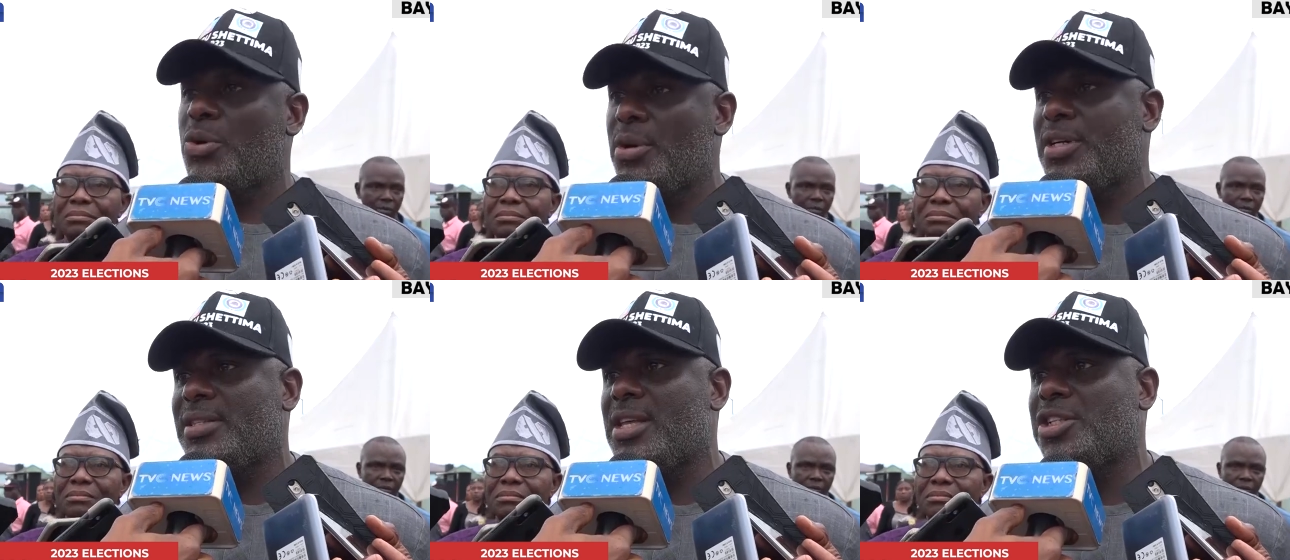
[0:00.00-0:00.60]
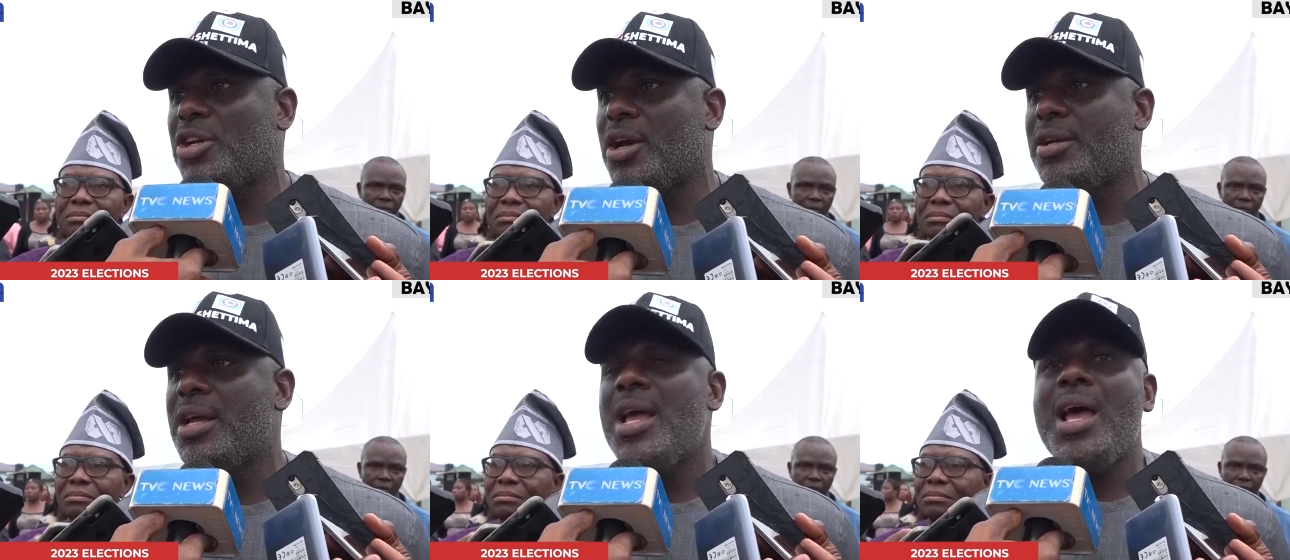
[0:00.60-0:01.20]
Speaker 1: to rule this nation,
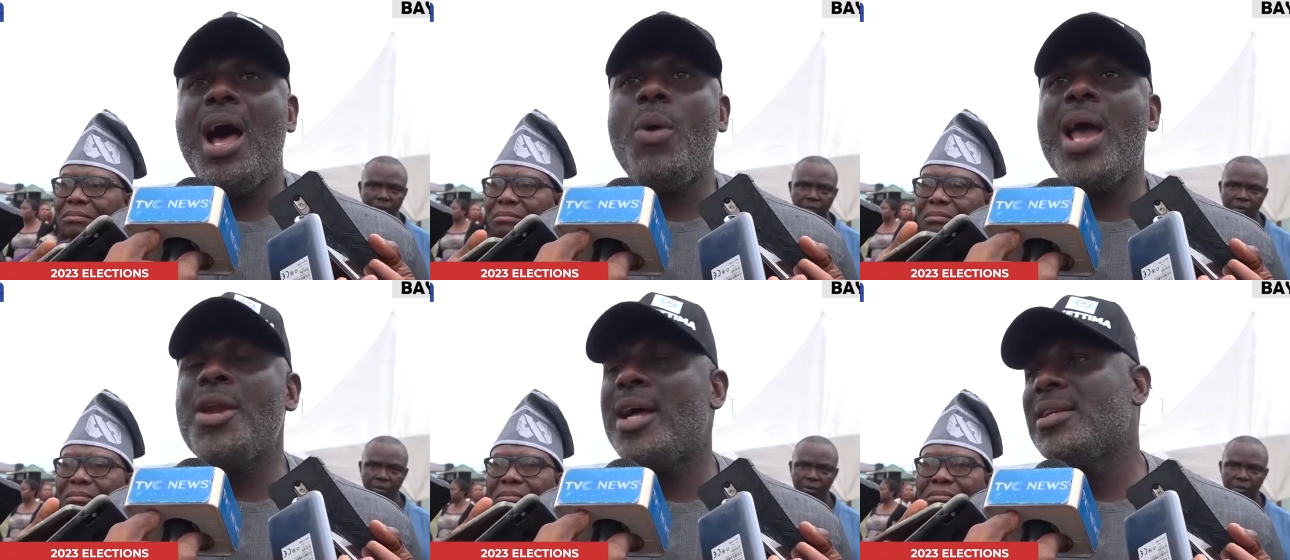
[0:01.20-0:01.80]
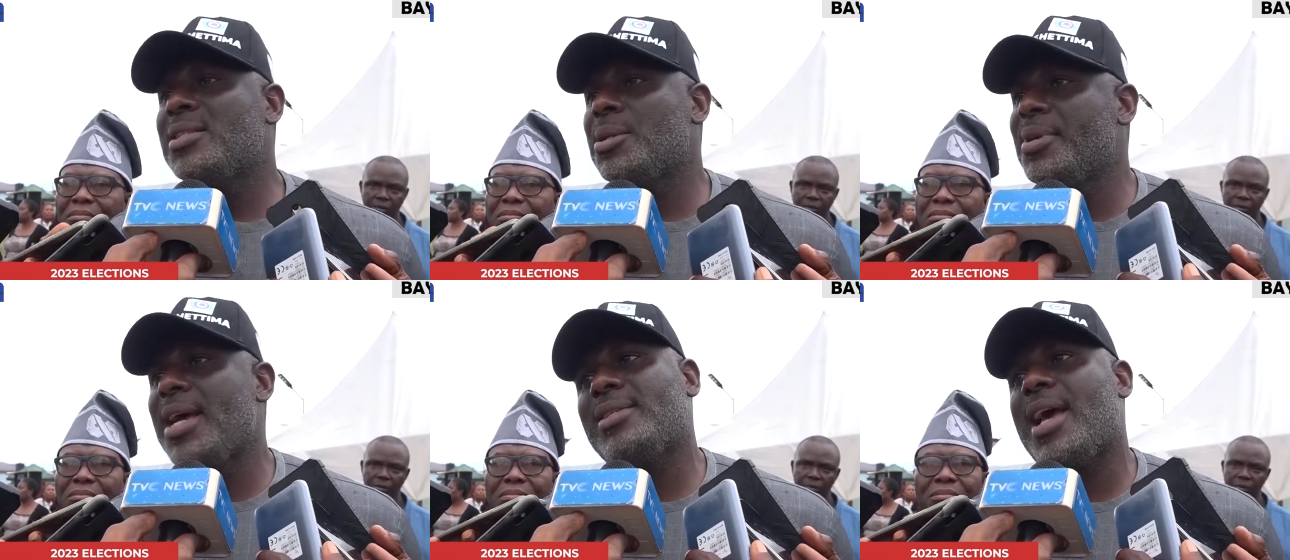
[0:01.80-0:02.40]
and we are not
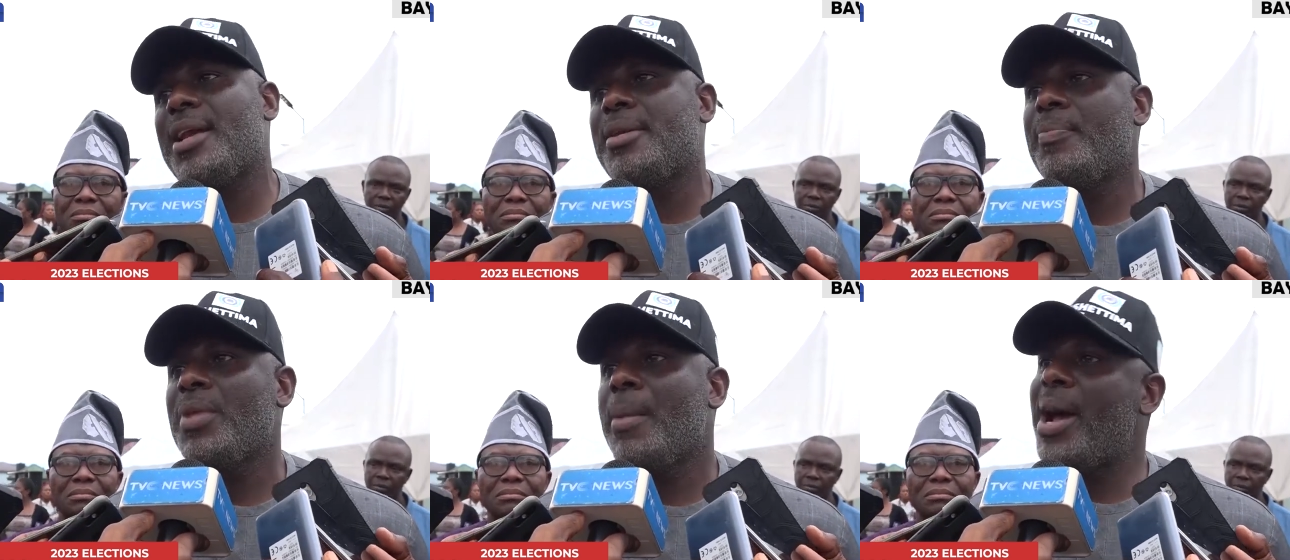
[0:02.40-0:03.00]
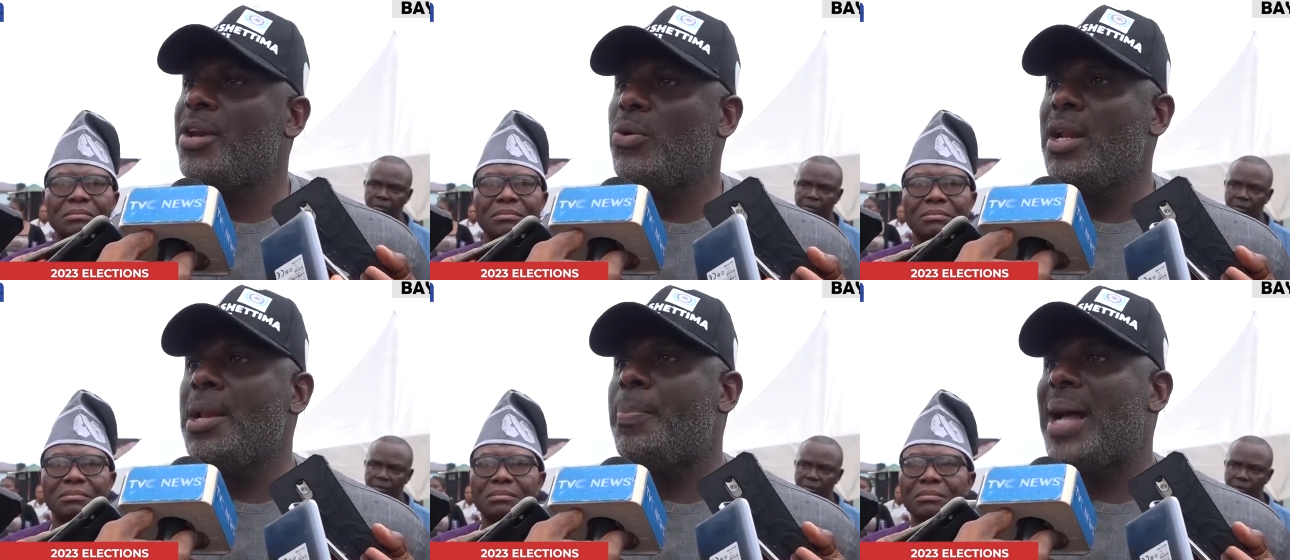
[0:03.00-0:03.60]
intimidated by the
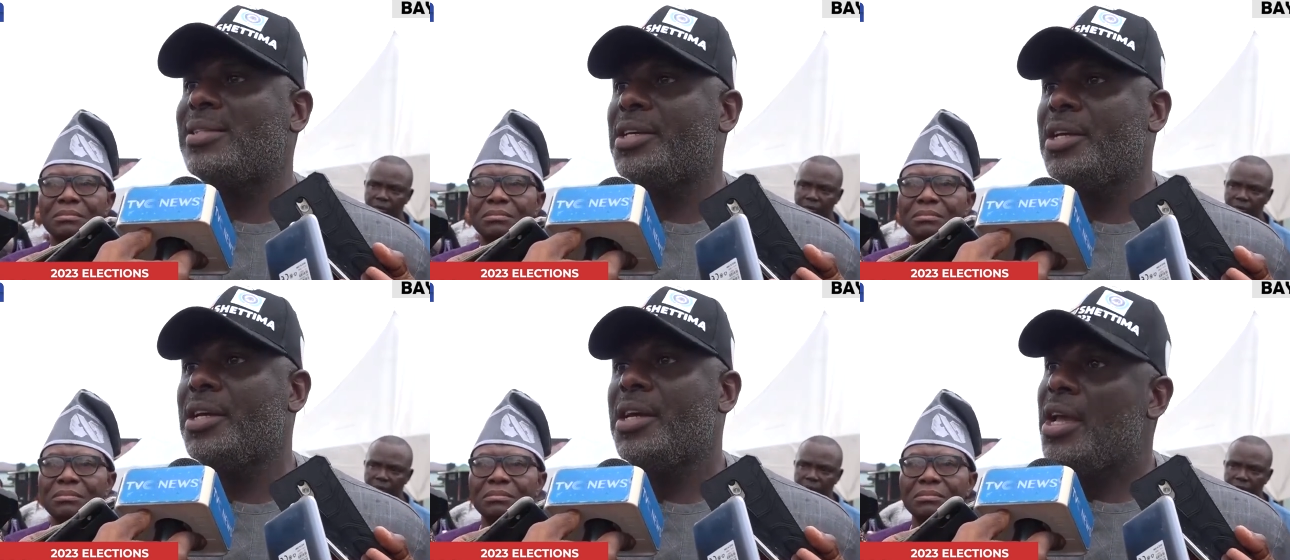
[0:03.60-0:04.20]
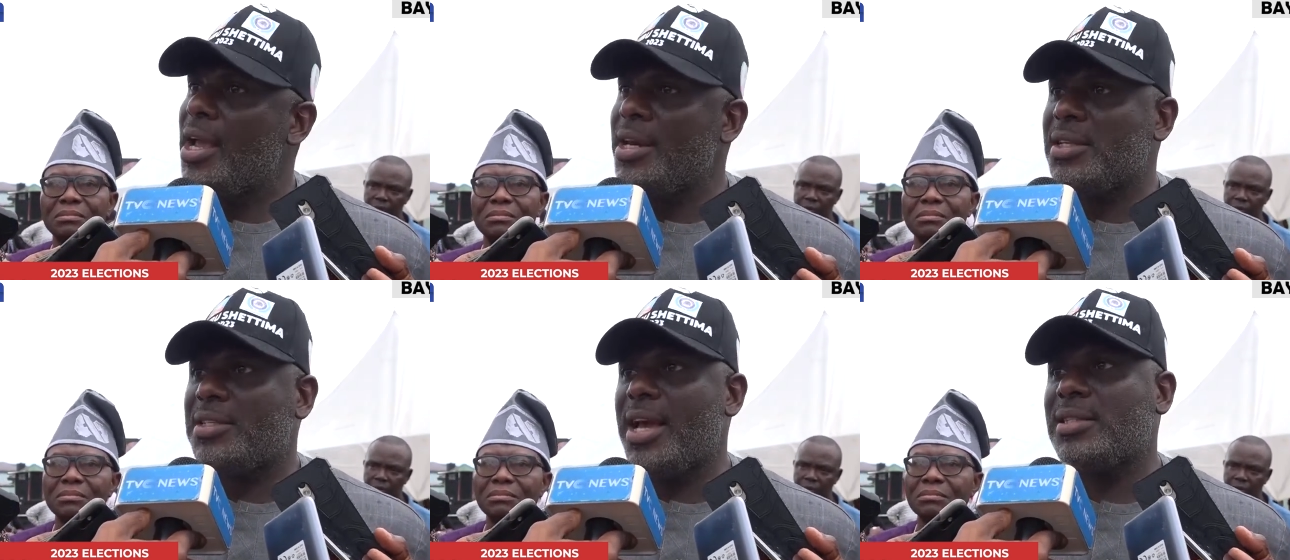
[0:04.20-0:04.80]
ruling party in
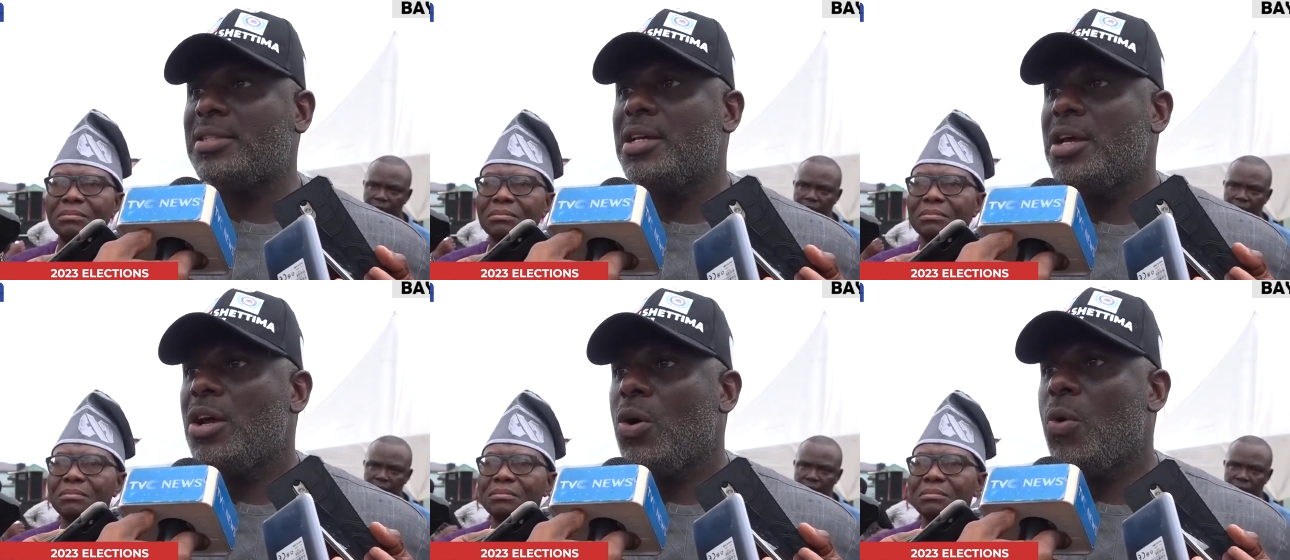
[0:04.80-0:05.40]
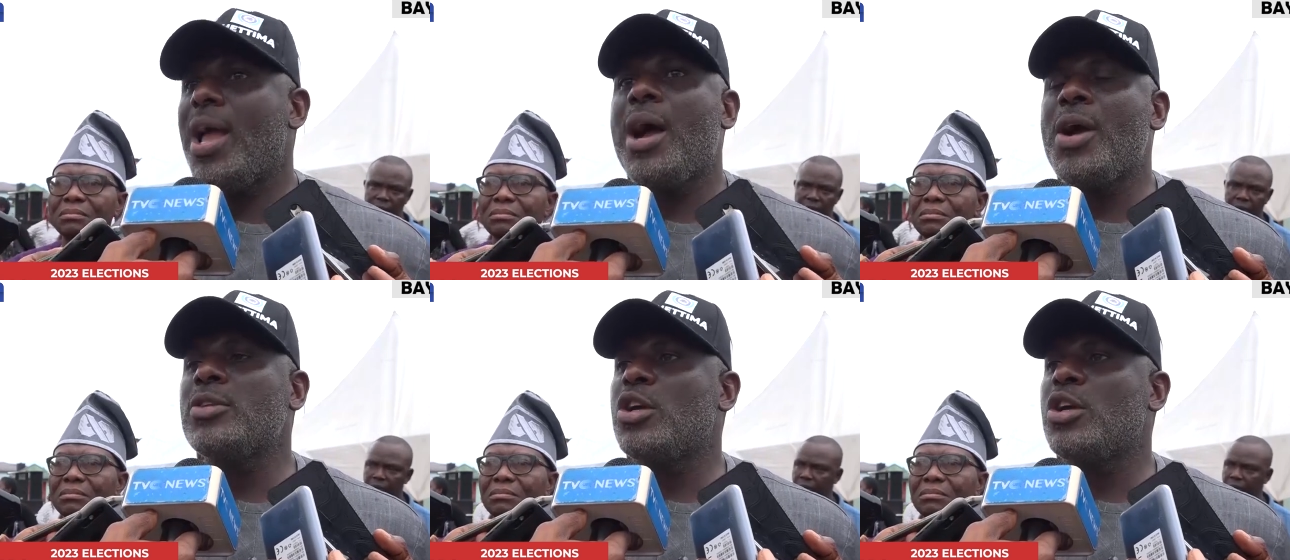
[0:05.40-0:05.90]
the state. We are going